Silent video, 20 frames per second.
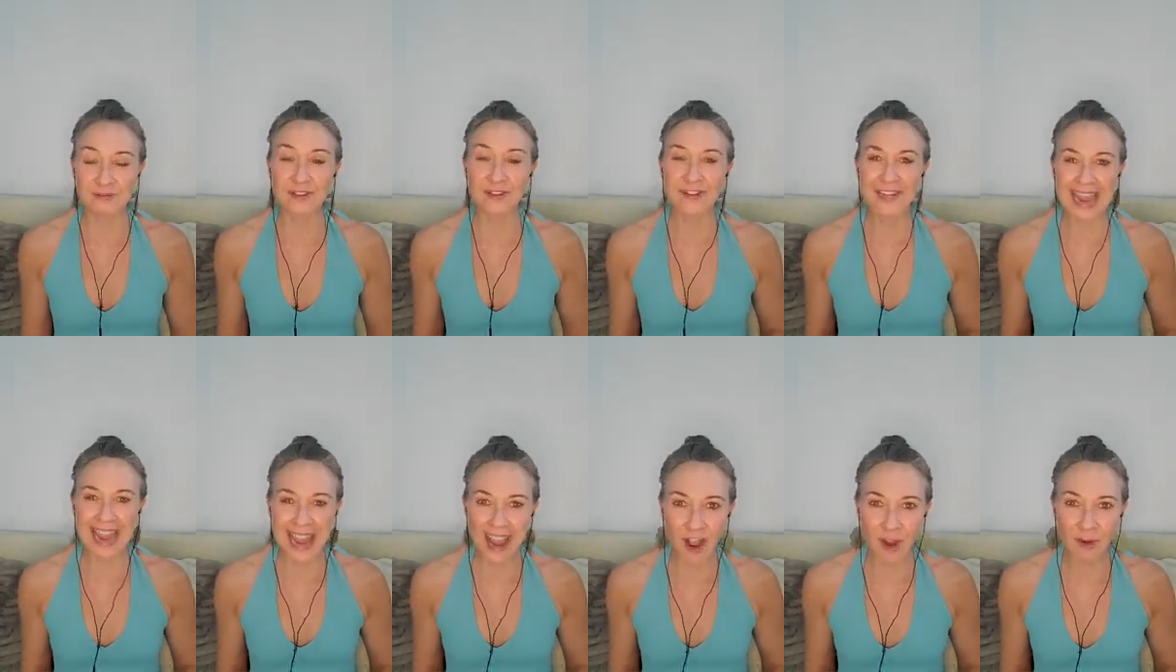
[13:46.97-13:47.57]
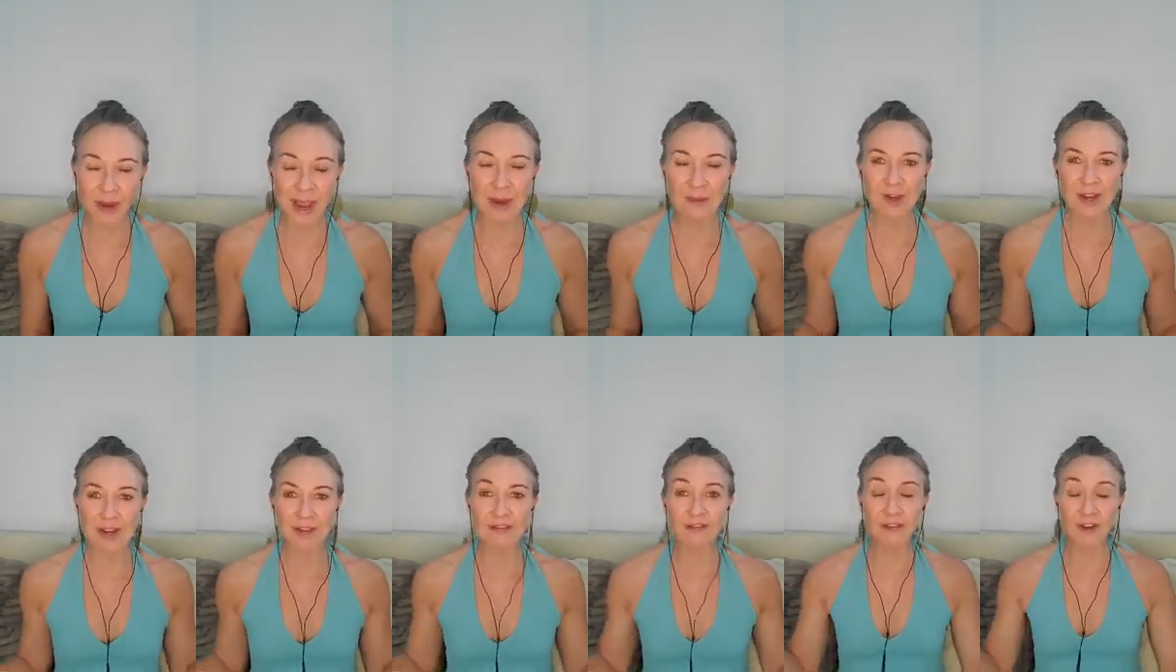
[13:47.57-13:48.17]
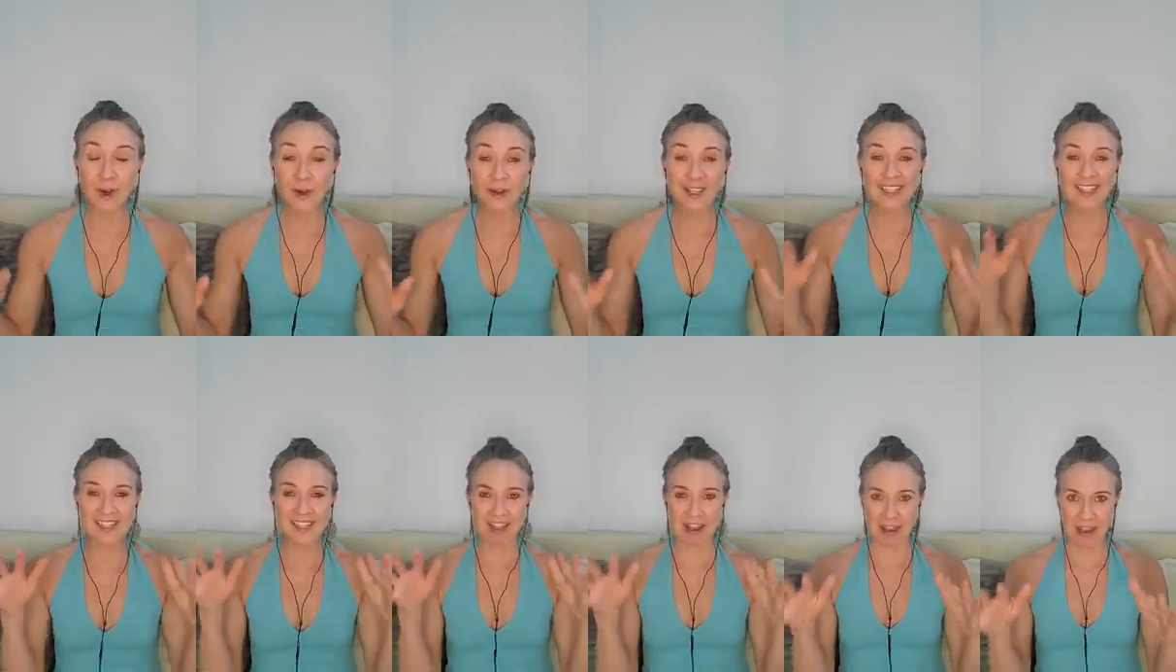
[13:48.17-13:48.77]
For now, I want to
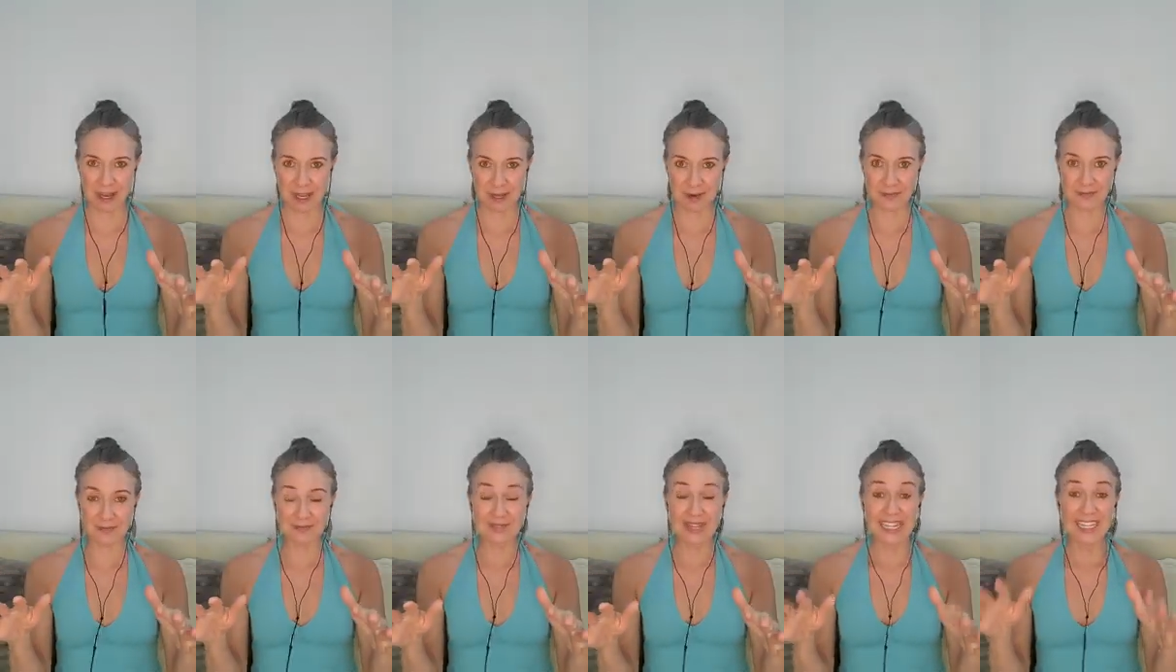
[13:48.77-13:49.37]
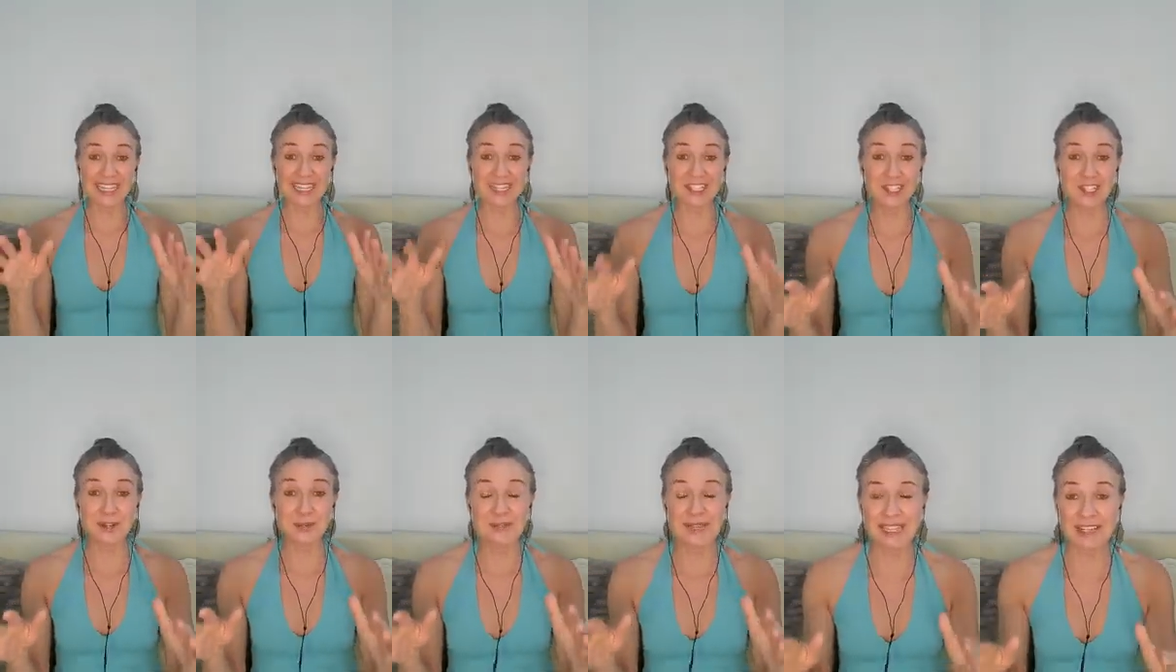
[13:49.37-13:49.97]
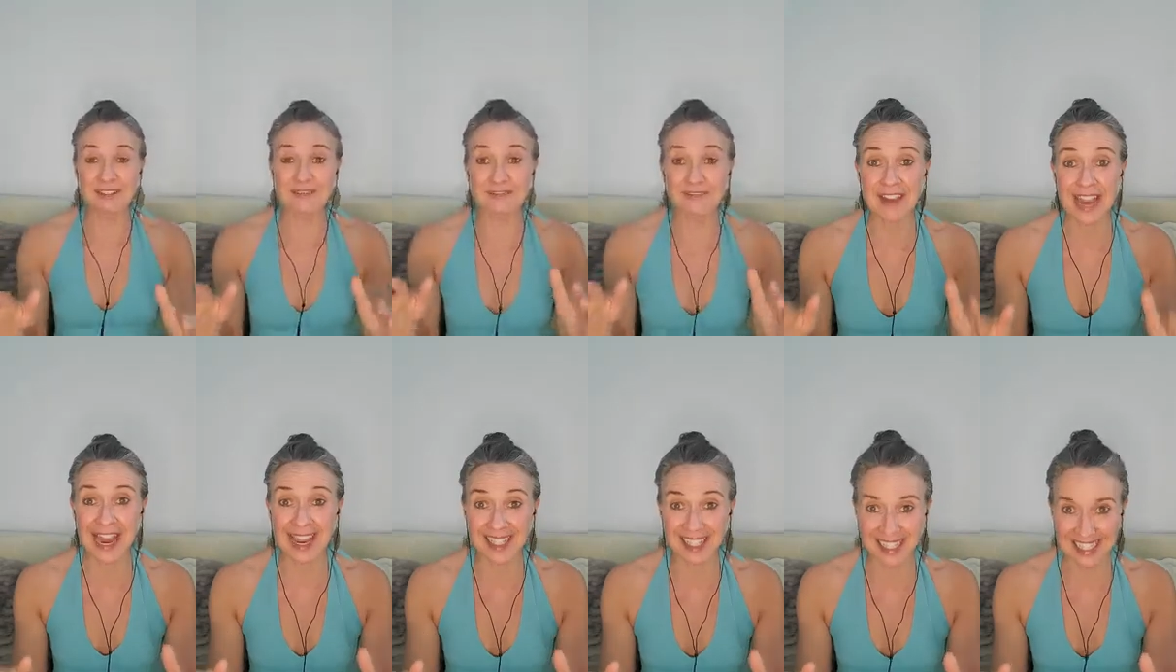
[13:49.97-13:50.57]
focus on intermittent
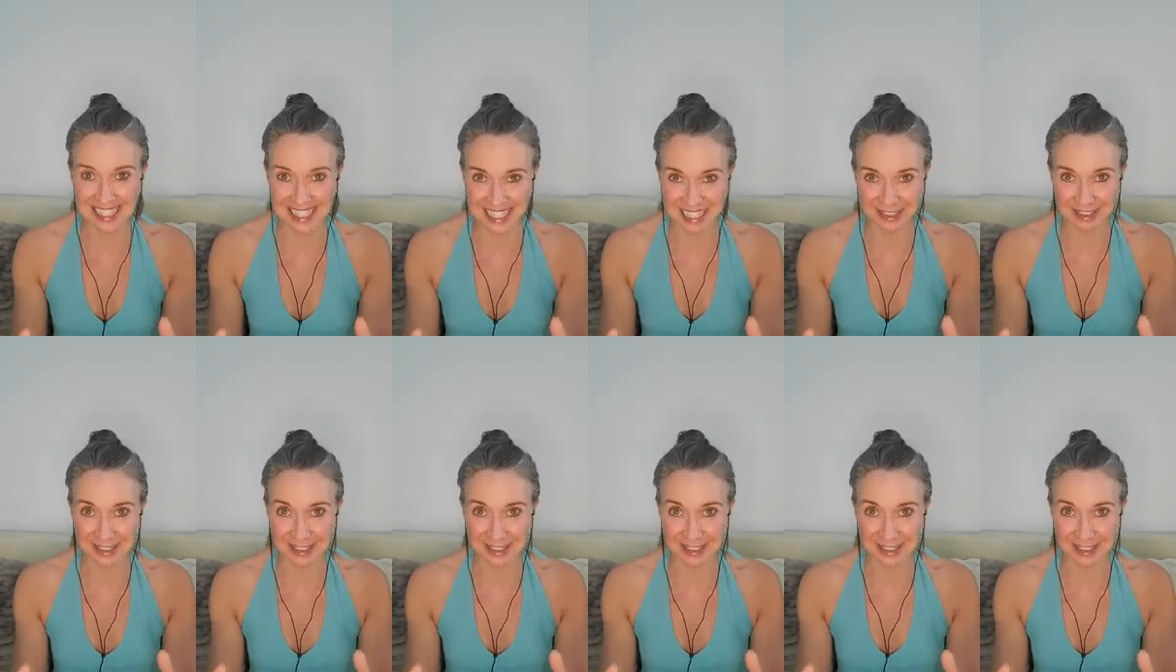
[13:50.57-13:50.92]
fasting